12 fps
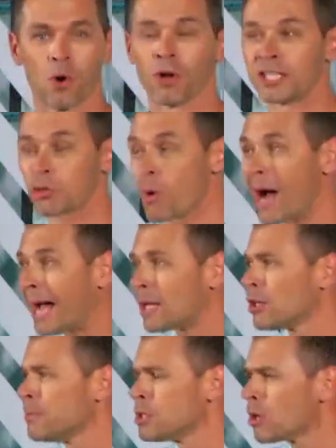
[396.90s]
Oh, no, it's quiet.
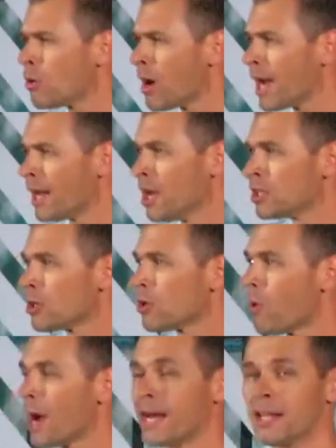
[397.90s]
You've got to be so quiet. So
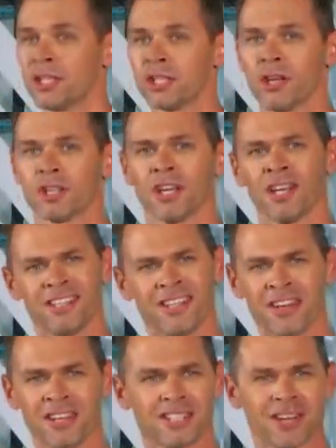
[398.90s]
quiet in the church.
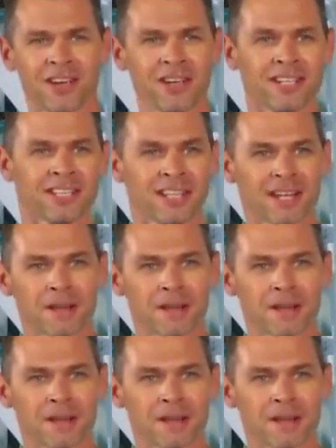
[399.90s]
No, you don't.